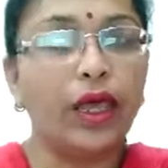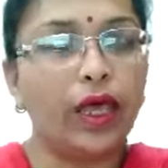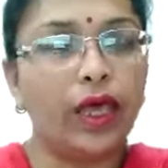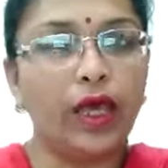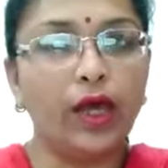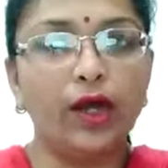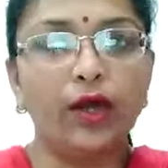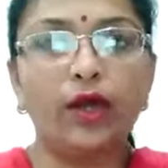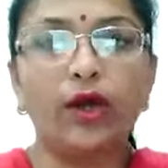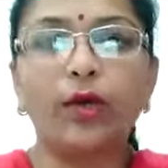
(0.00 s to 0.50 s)

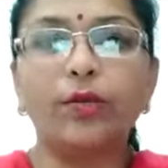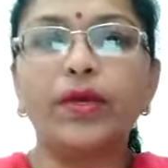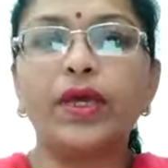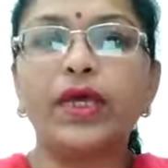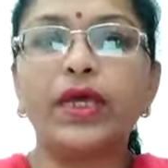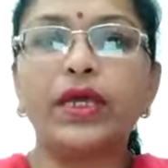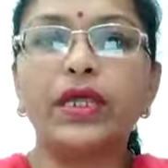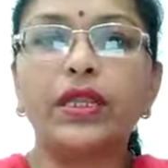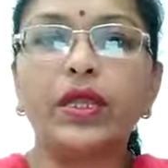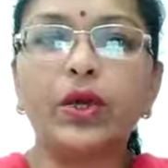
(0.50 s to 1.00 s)
Economic
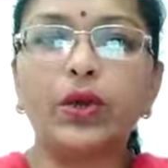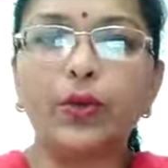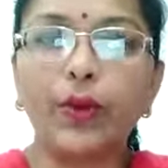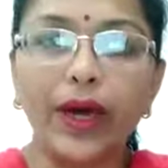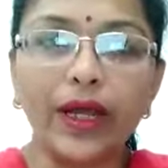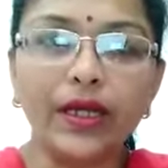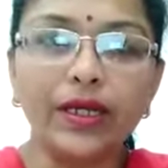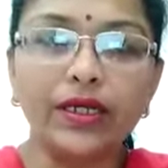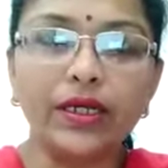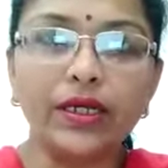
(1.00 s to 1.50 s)

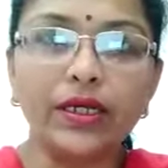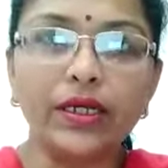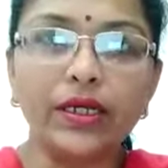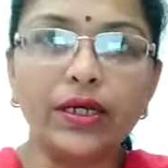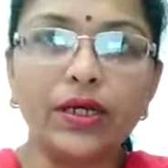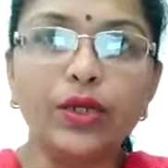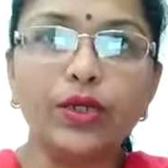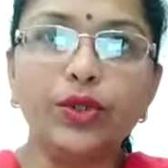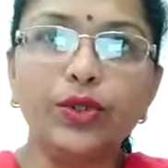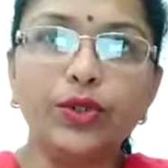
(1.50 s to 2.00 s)
inequality
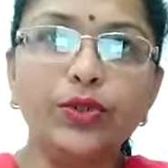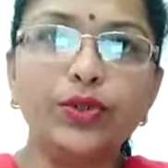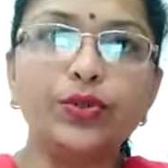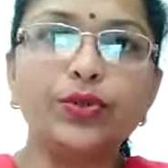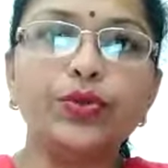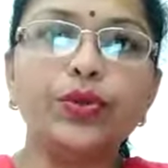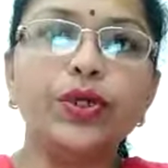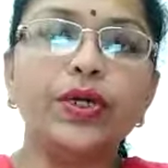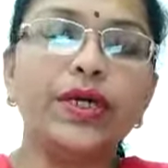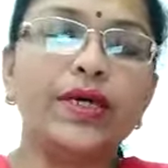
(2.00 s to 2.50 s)

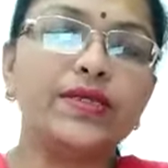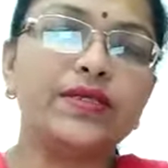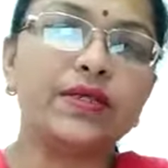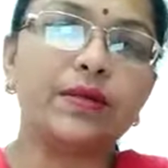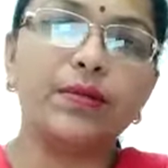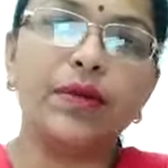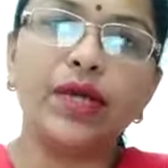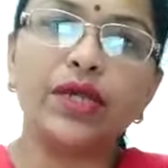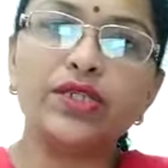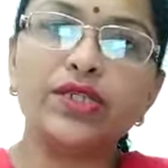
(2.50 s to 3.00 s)
too is a
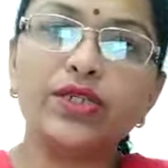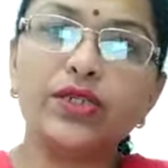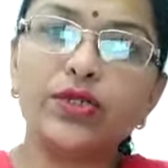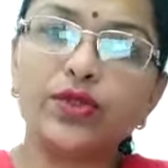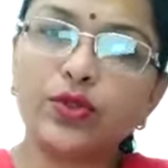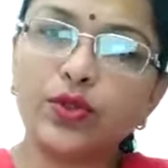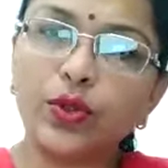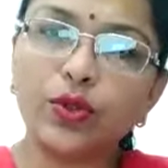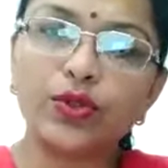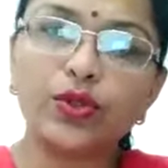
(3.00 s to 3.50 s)
major
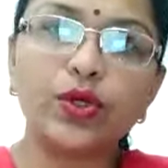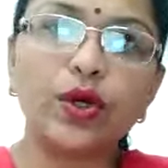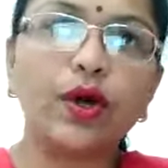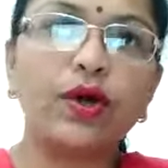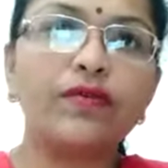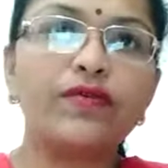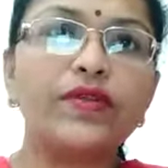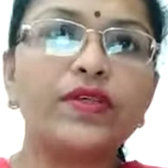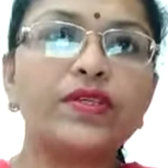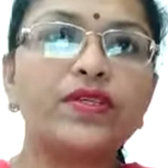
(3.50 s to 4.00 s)
source
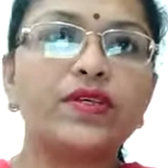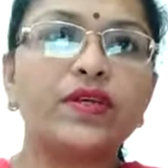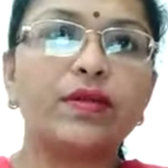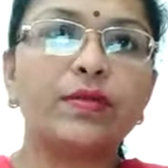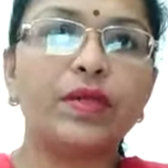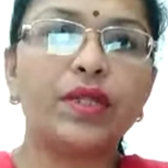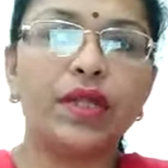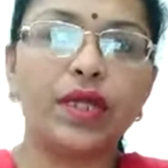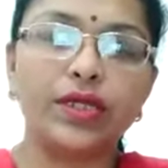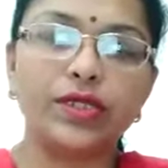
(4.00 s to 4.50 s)
of
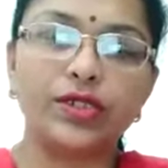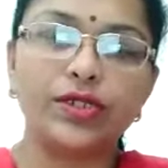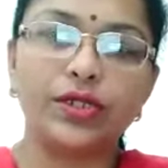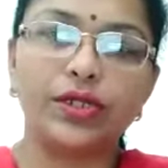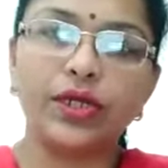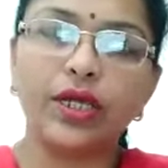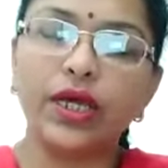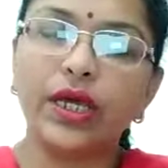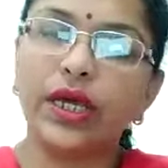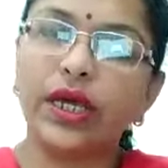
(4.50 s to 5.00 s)

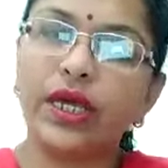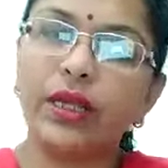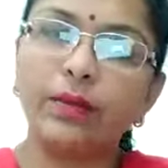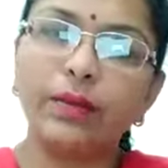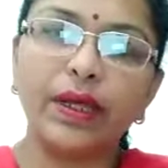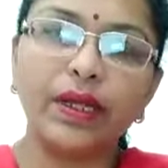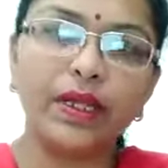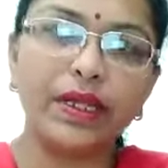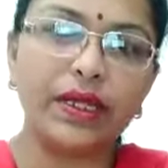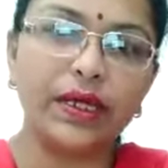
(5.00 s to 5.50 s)
discrimination in
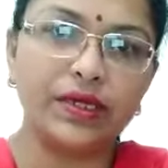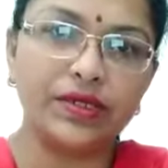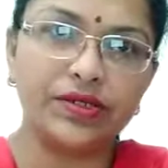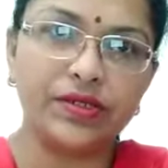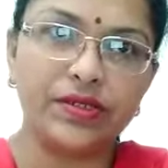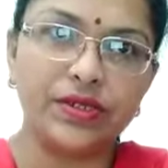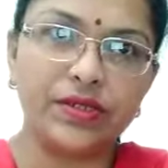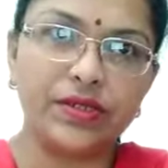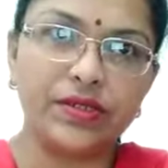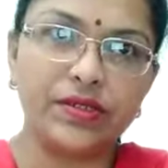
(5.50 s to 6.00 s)
many
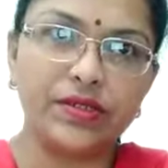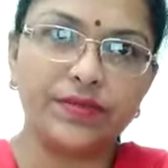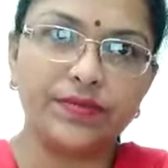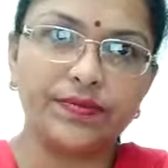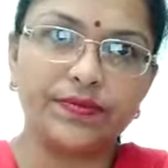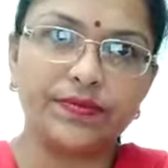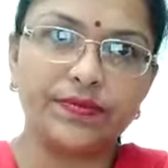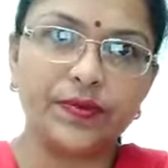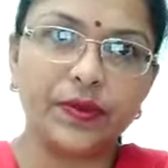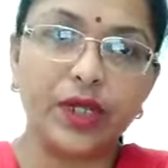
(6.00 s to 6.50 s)
countries,
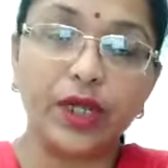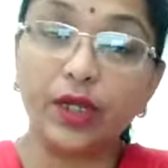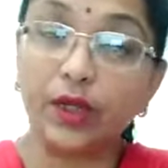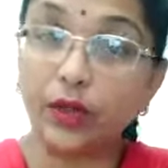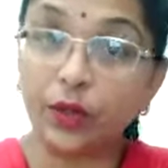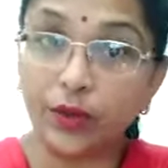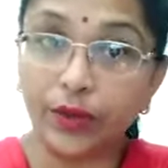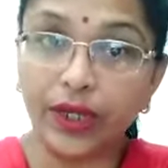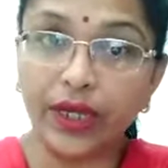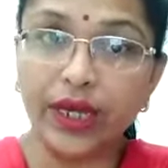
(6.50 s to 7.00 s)

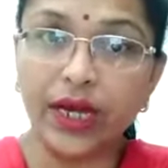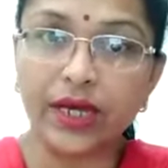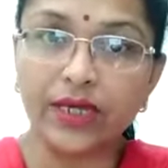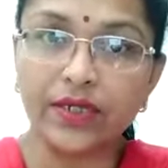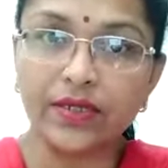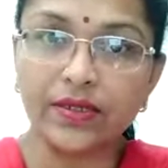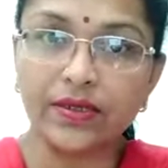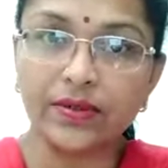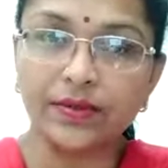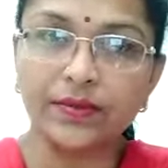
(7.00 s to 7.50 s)
including
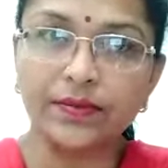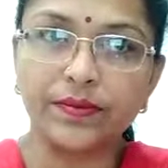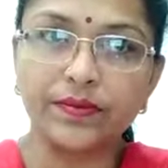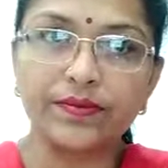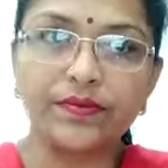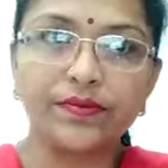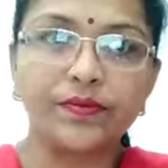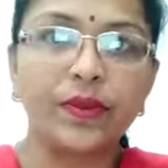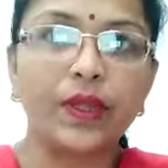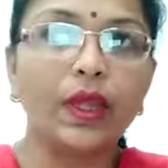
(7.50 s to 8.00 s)
ours.
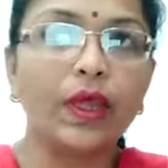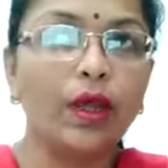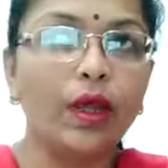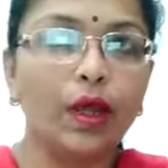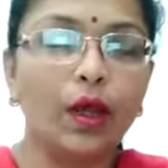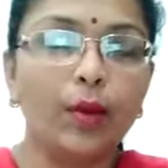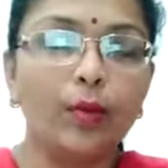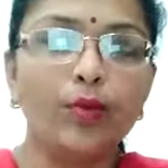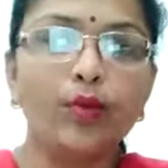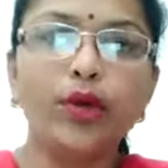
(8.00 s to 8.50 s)

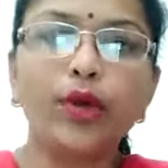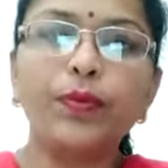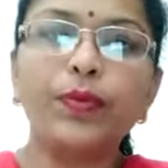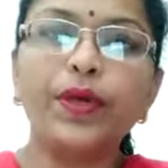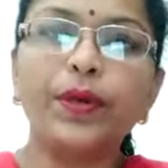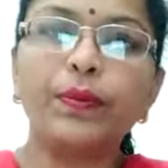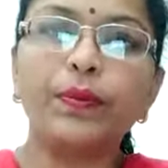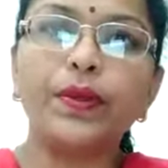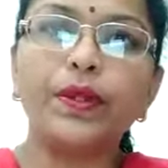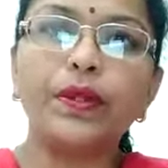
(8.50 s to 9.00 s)
Poor
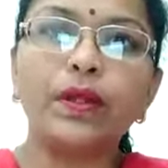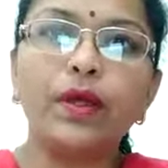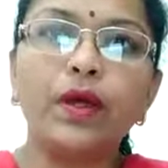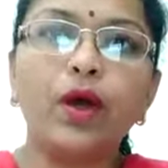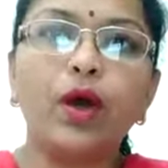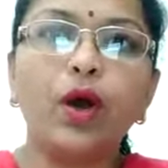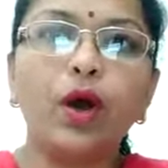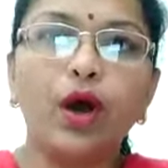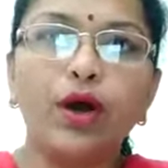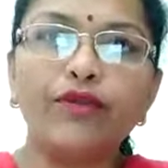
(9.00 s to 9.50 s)
people
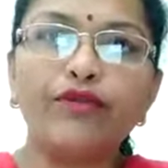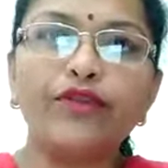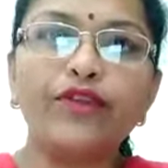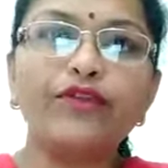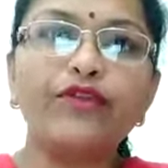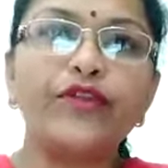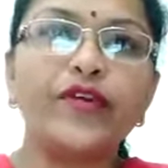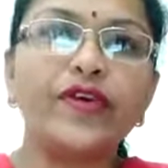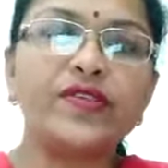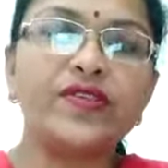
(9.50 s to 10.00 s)
often
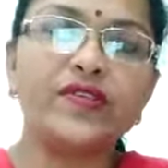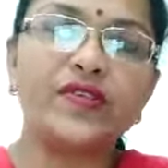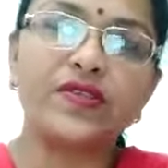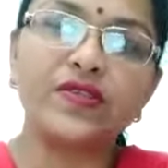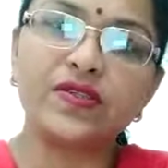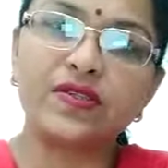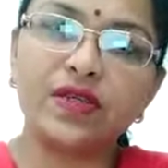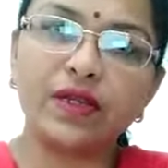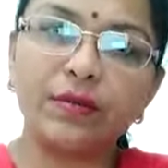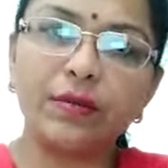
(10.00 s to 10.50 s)
face
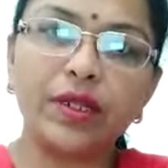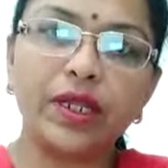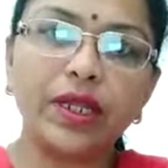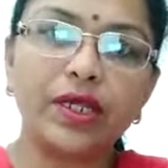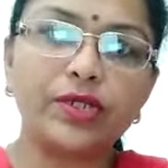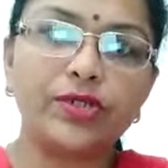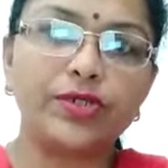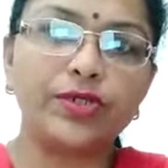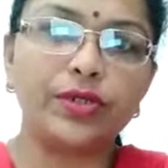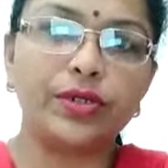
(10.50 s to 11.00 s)

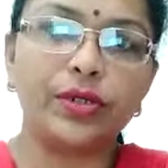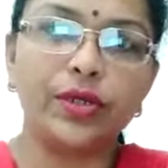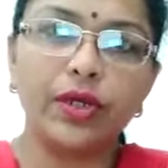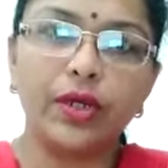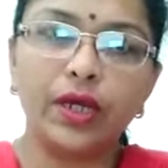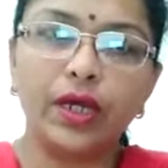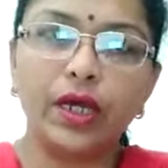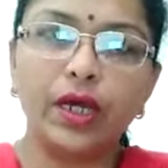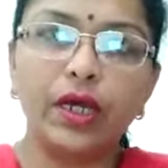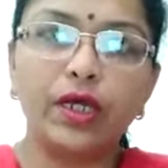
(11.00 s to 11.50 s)
discrimination
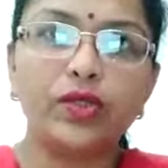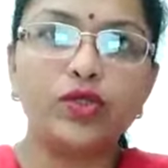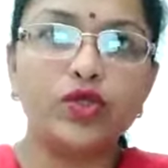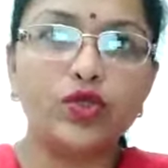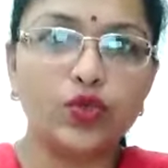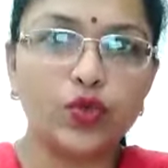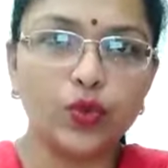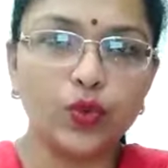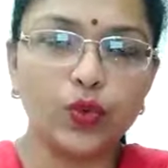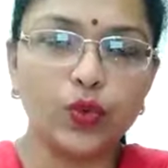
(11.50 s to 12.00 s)
in
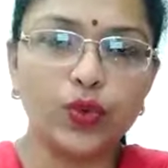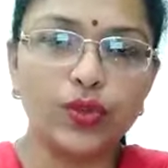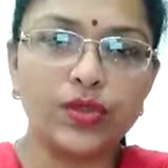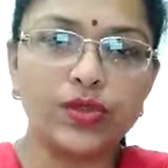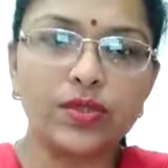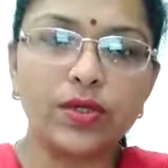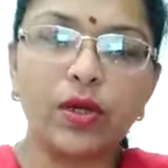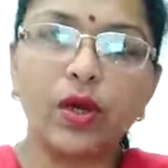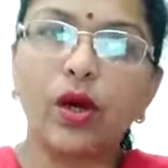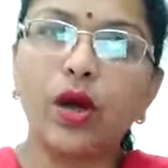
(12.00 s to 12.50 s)

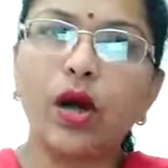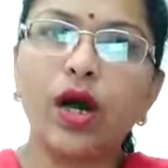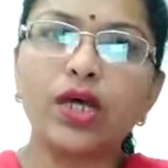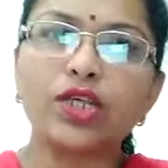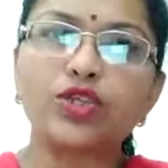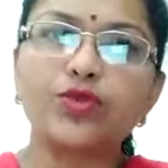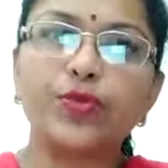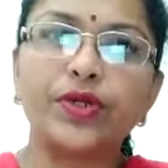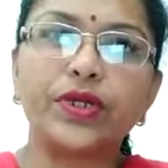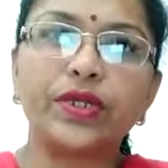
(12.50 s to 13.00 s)
schools,
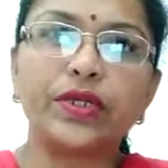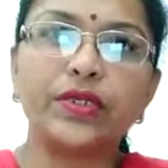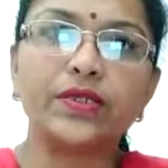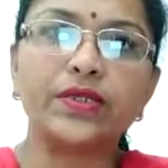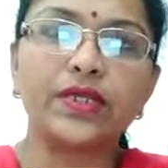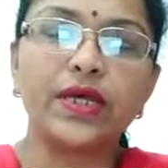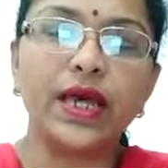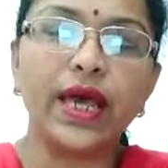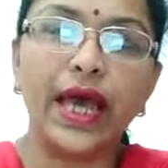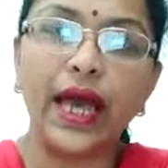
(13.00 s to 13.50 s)

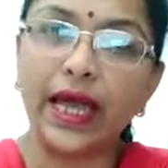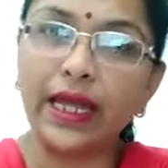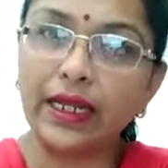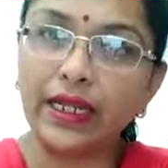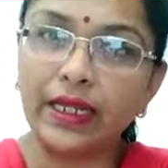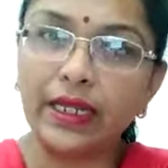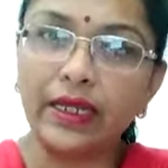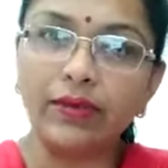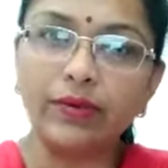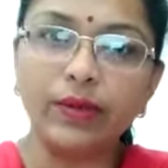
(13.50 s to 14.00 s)
hospitals, and
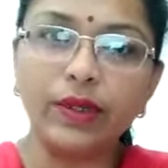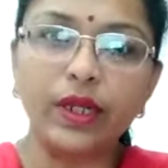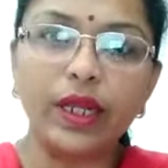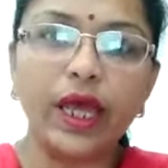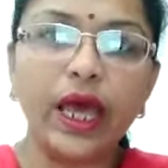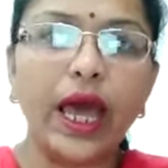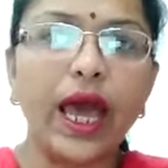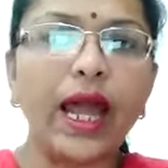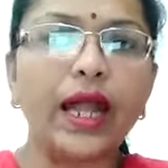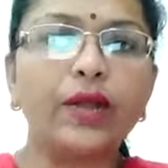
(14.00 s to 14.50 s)
even
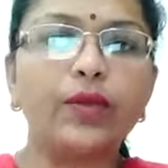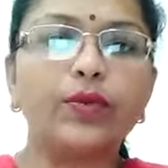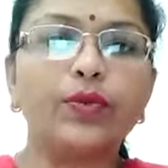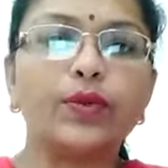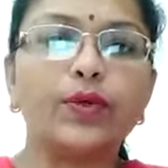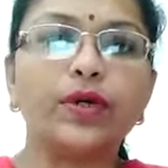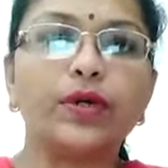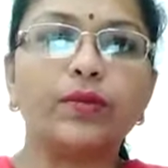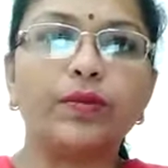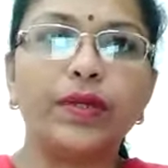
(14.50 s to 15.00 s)
at
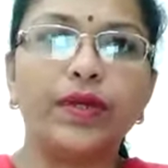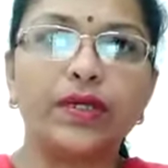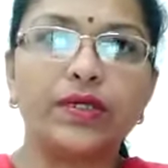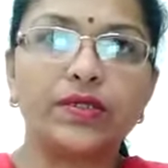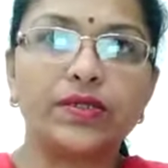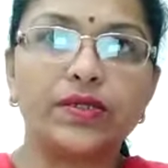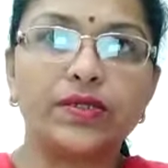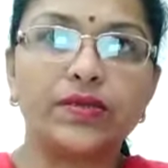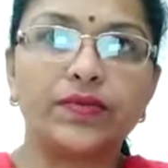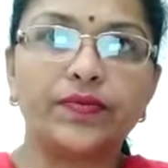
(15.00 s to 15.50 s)

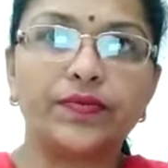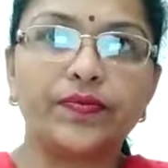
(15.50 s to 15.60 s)
workplace.